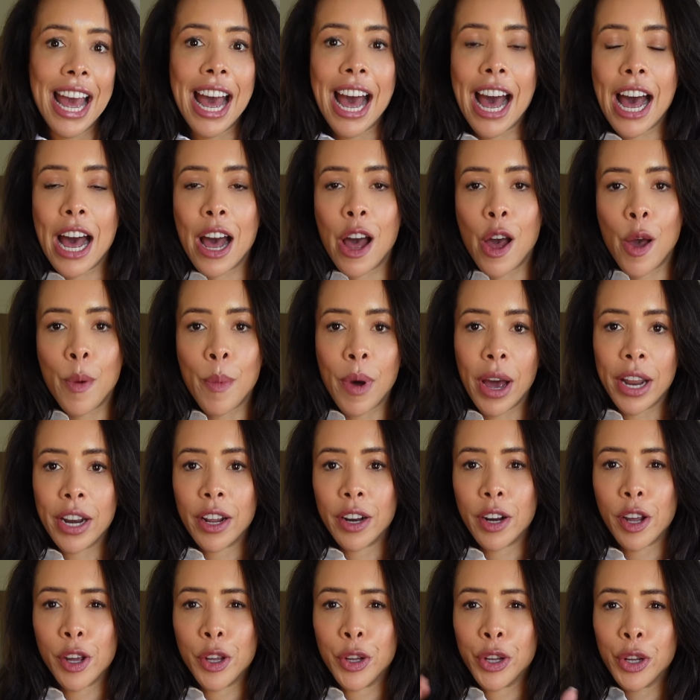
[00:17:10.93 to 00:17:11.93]
And I
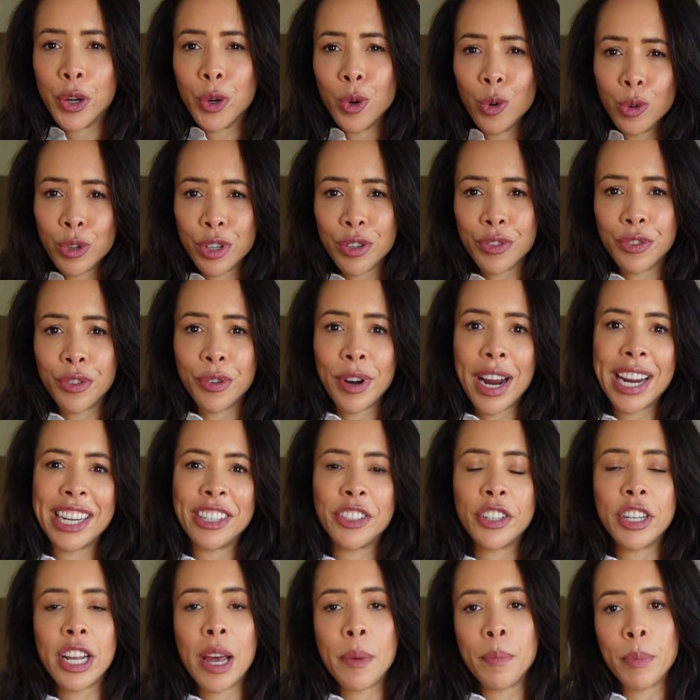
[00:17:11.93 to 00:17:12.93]
know you can order it through
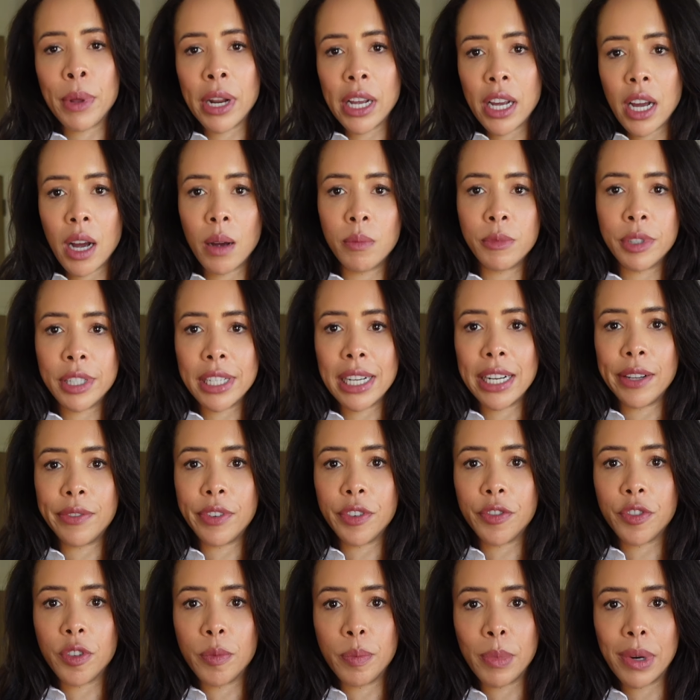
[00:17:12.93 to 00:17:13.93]
H&M, but it comes delivered
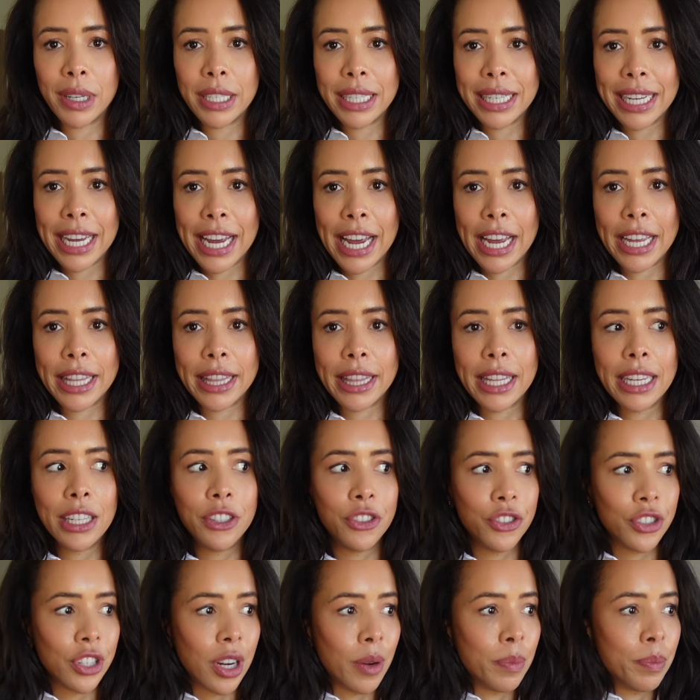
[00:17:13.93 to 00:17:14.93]
from Monkey. This
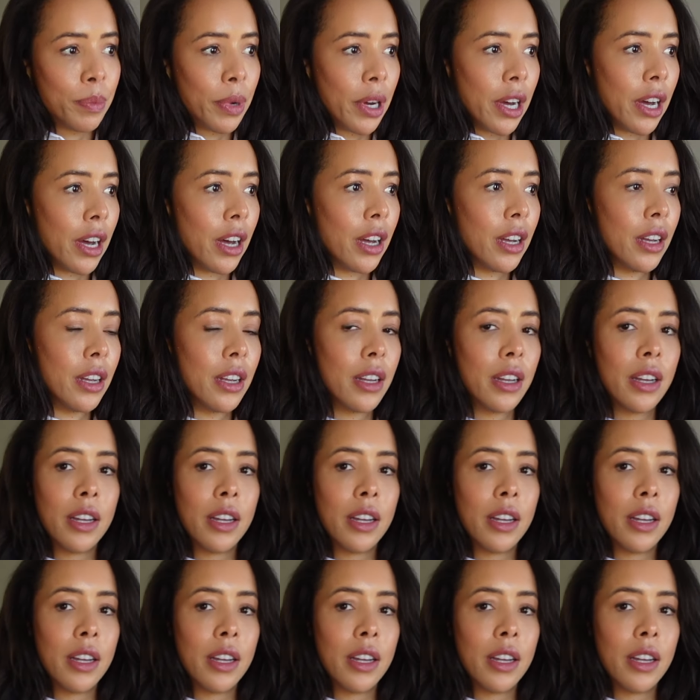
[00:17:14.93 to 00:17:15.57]
jumper,